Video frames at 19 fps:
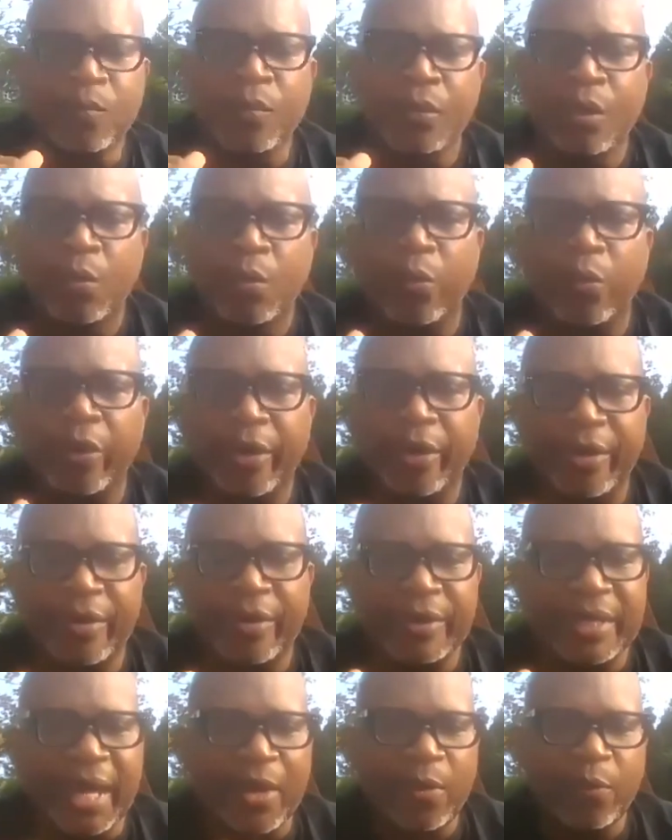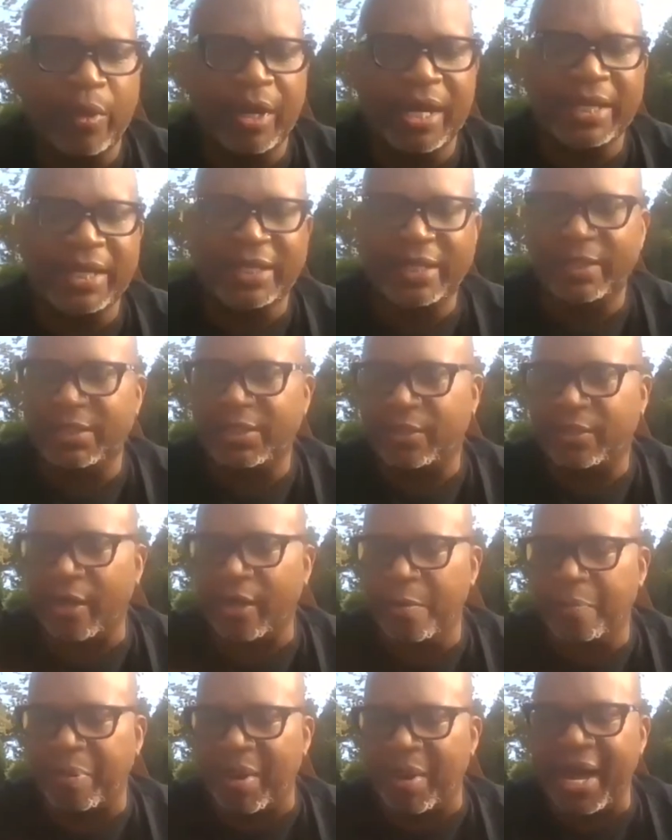where they went and
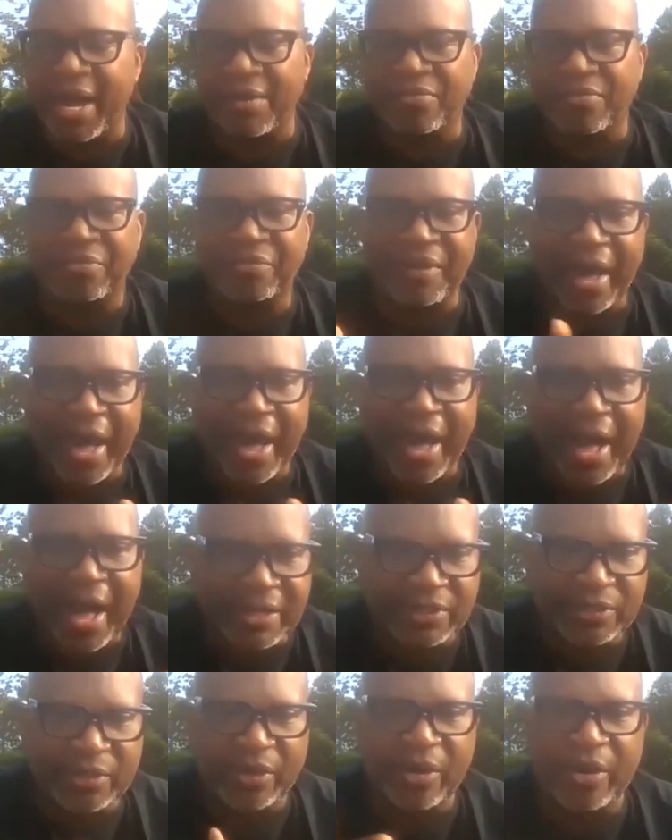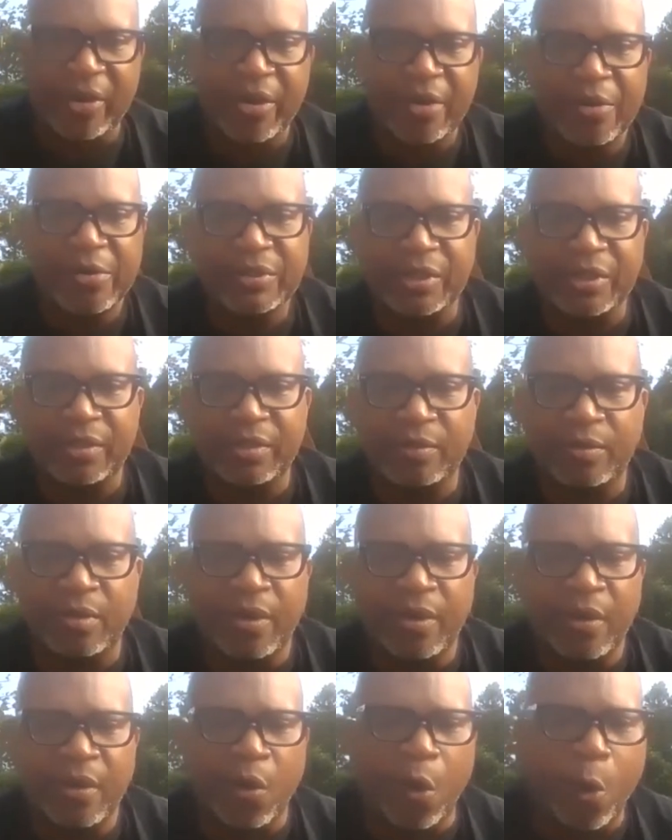started buying fast cars and
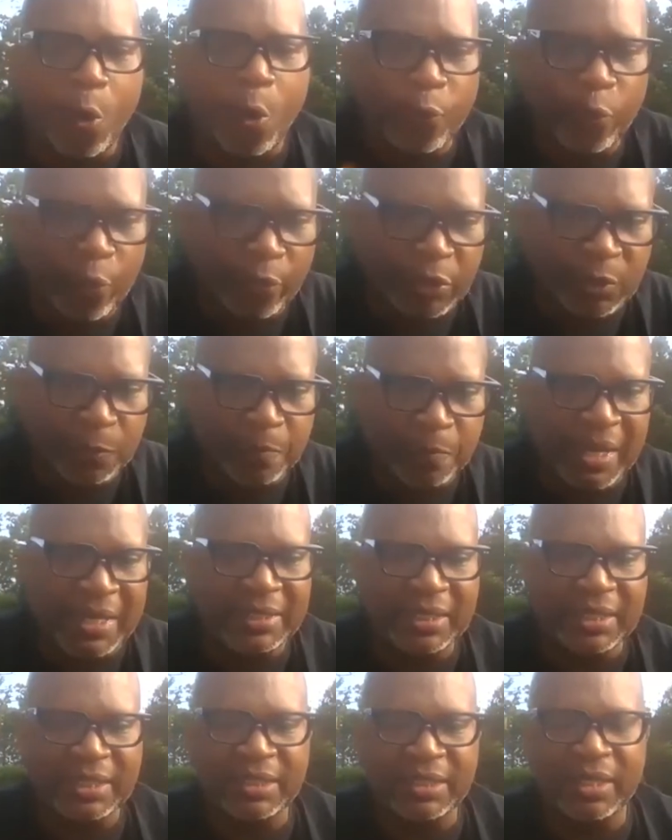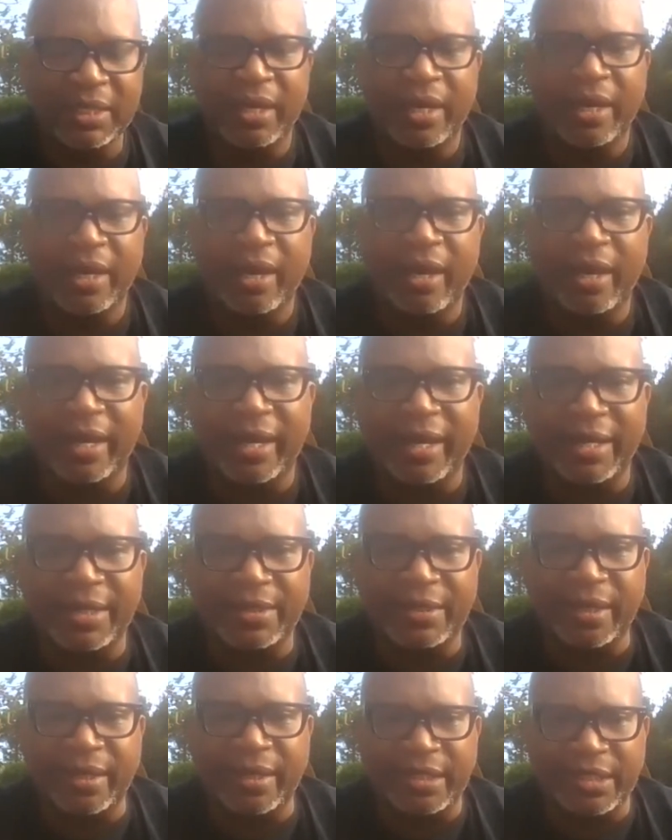overspending
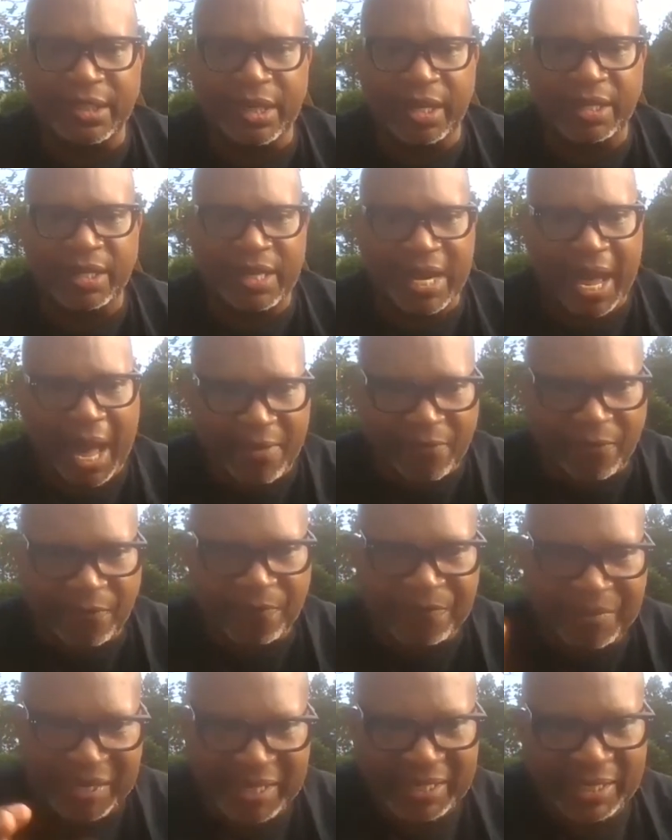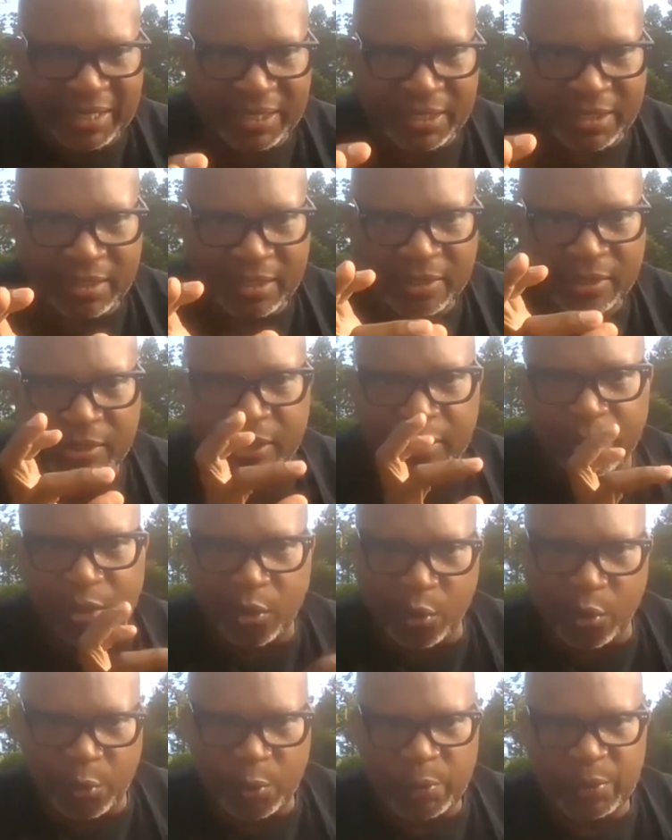and not feeding the
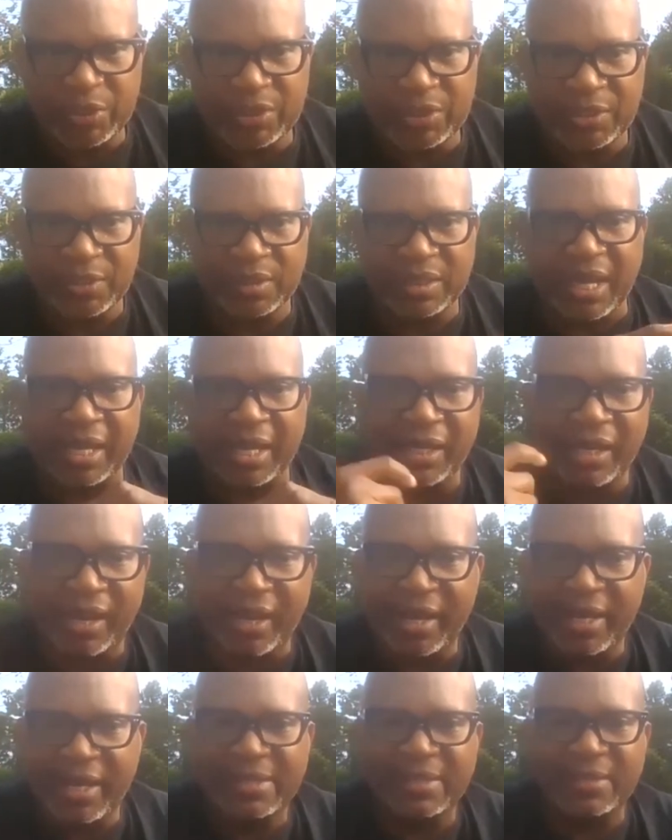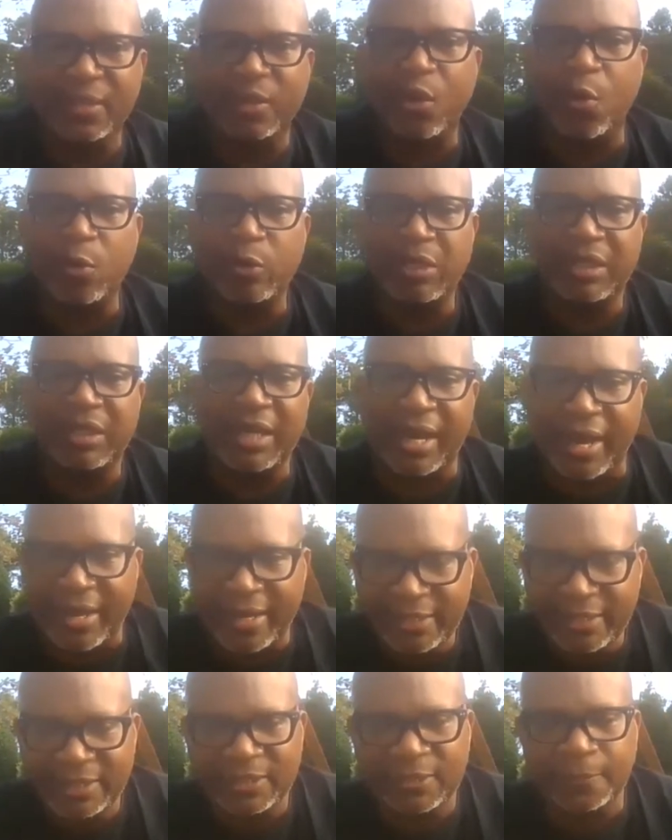goose that lays the golden
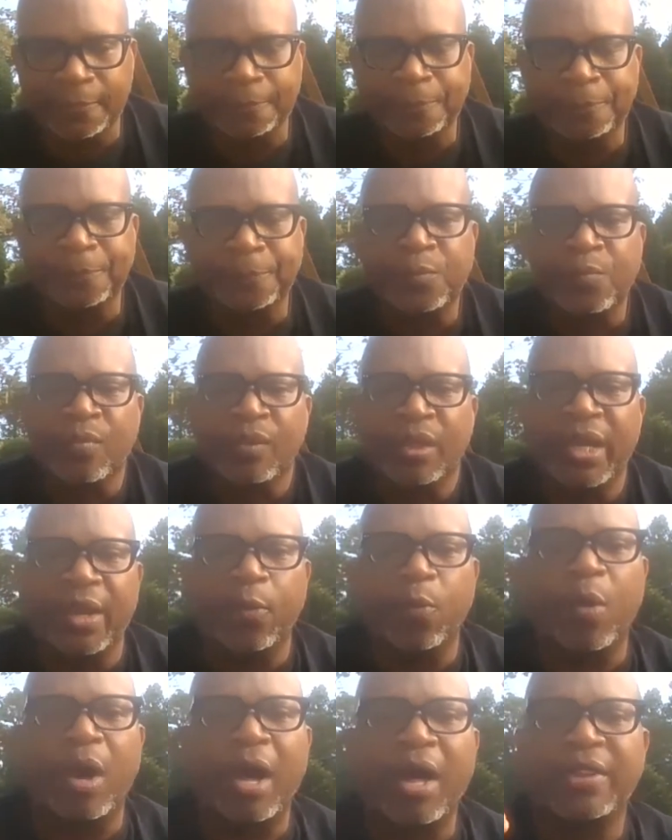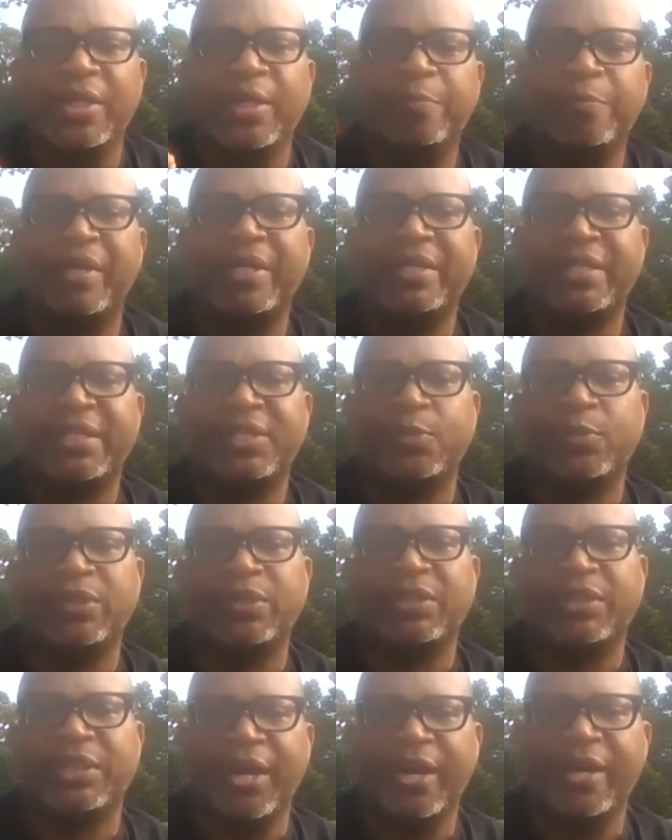eggs. And while their business
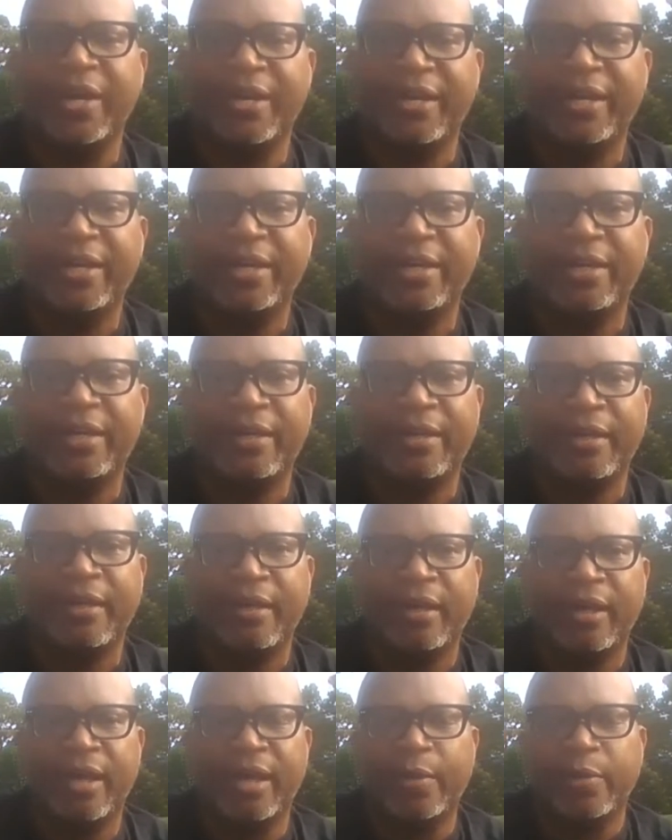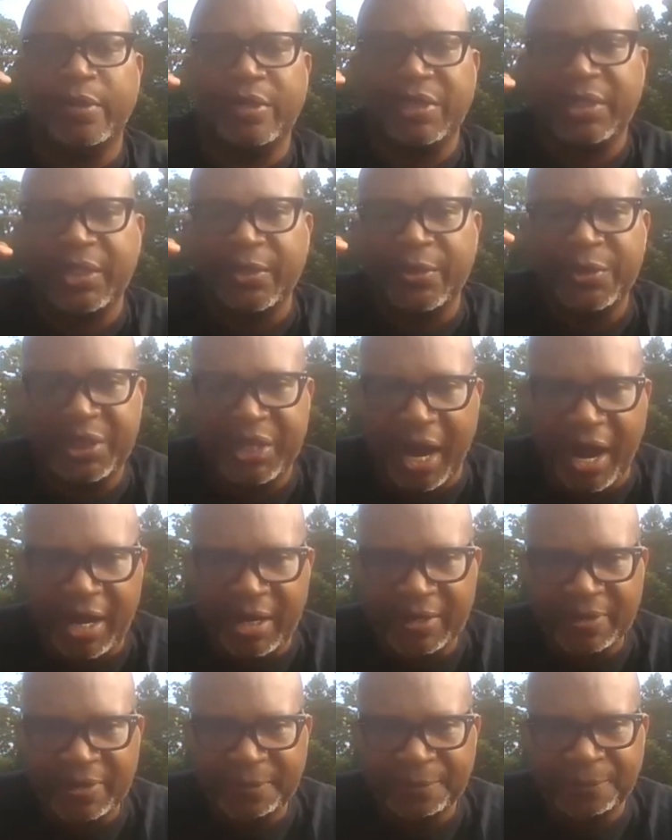was good, it was still young.